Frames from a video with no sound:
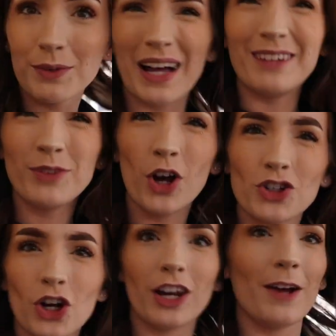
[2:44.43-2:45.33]
well hot
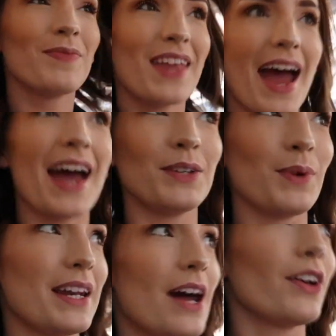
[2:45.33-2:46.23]
chocolate, and
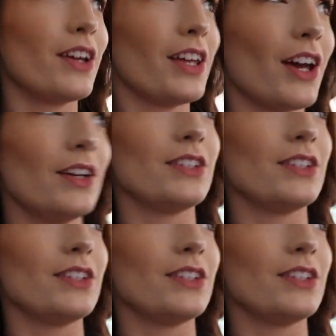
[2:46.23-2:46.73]
we're now gonna go